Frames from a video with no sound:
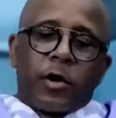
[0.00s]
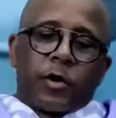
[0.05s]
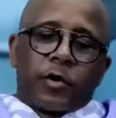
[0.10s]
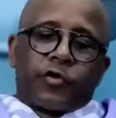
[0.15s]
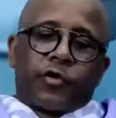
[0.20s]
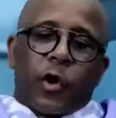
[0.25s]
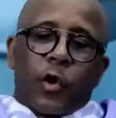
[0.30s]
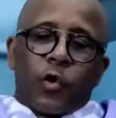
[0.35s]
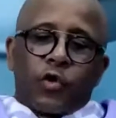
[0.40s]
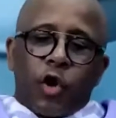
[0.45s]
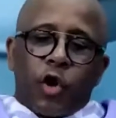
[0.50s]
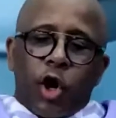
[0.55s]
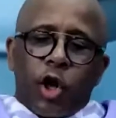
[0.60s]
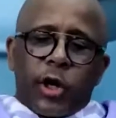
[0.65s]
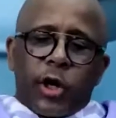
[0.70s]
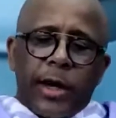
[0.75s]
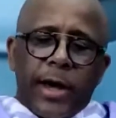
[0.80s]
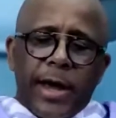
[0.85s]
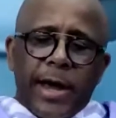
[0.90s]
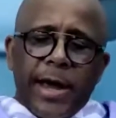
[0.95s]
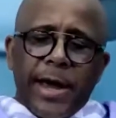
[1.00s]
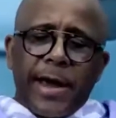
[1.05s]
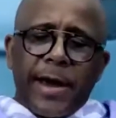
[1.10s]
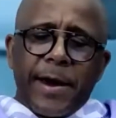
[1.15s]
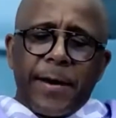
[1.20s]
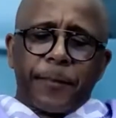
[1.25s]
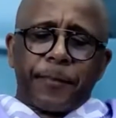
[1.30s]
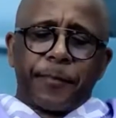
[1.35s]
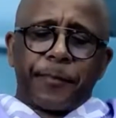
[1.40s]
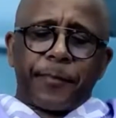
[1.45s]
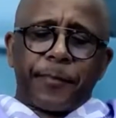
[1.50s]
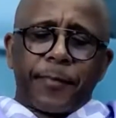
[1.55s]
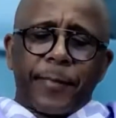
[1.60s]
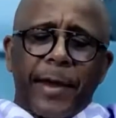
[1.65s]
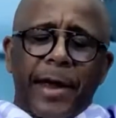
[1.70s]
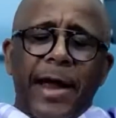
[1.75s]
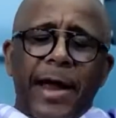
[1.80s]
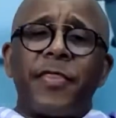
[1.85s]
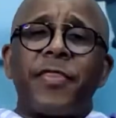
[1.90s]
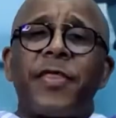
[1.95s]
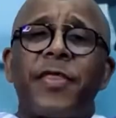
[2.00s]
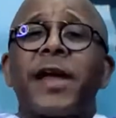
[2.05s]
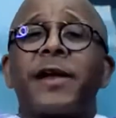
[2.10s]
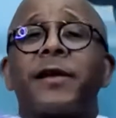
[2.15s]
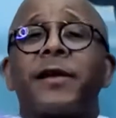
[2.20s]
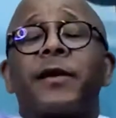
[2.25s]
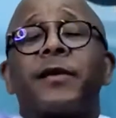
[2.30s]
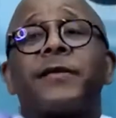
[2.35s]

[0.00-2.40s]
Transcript: So, Doc, and then